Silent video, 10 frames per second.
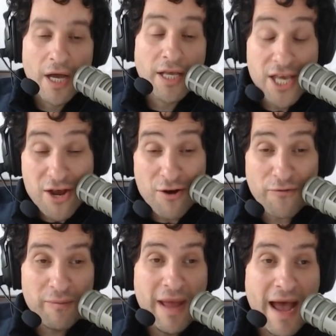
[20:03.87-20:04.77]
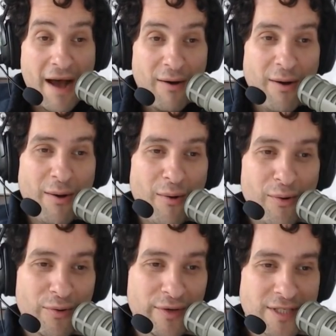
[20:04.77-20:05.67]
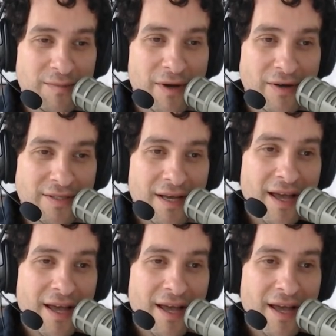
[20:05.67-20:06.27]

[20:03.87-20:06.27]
A year from now? Holy smokes!